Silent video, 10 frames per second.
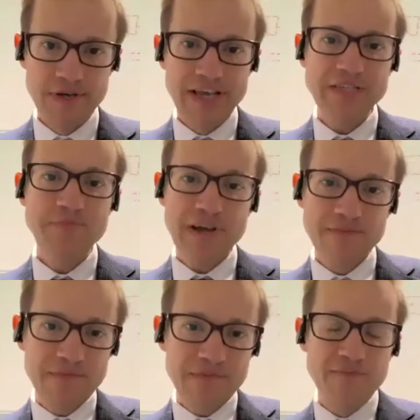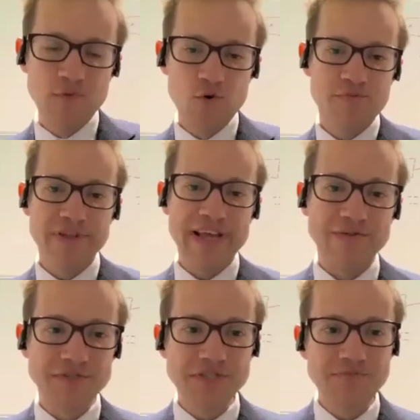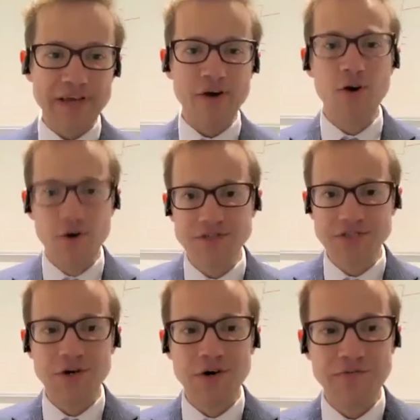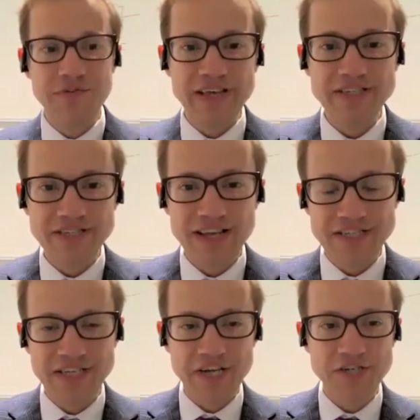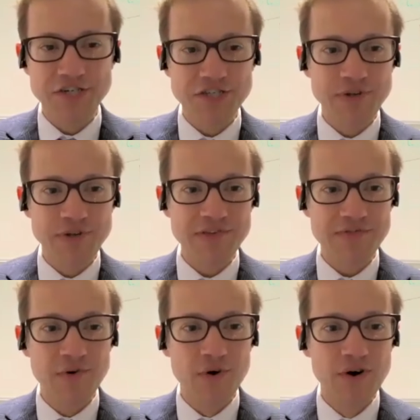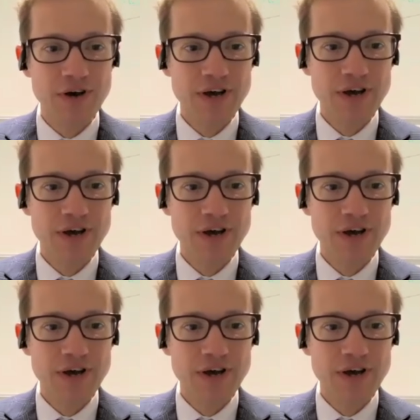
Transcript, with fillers: It's become far more pronounced because of things like Section 24,